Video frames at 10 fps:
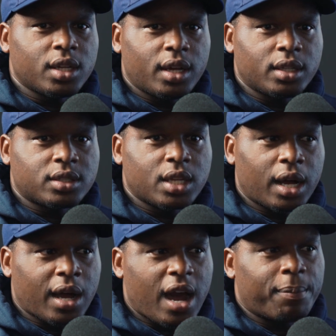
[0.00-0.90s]
to
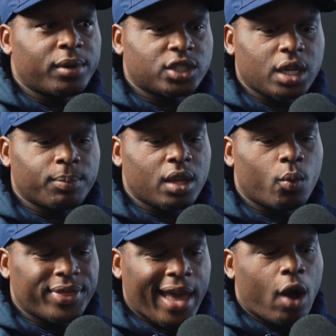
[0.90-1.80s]
accomplish
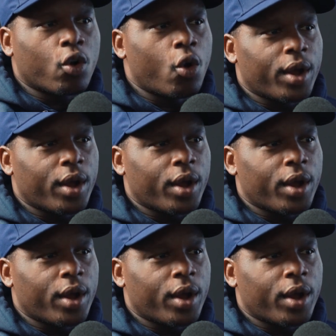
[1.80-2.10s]
something without